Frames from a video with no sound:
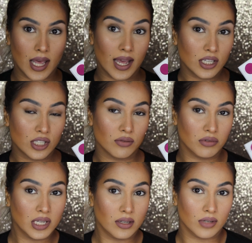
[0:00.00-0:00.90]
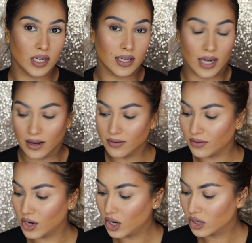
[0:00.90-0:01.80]
I actually really
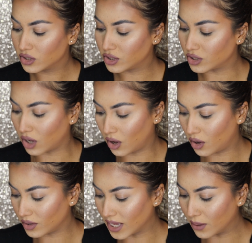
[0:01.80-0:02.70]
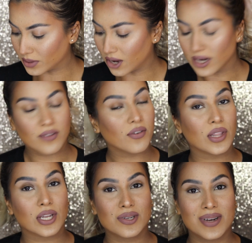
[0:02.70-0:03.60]
love. So yeah, without any
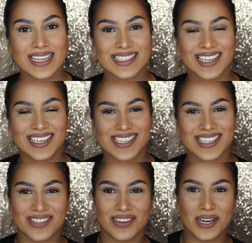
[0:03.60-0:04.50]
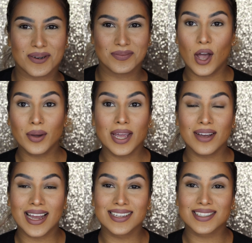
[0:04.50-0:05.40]
further ado, let's get into this video. Okay
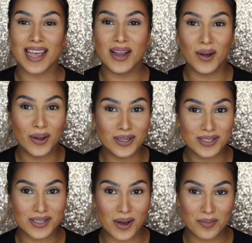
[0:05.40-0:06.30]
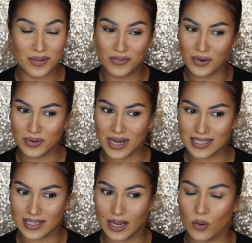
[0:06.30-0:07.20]
guys, and also before you
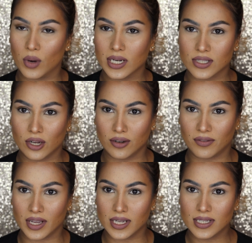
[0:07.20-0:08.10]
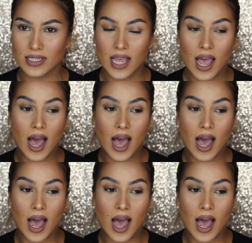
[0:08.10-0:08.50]
guys are like, what is on your face?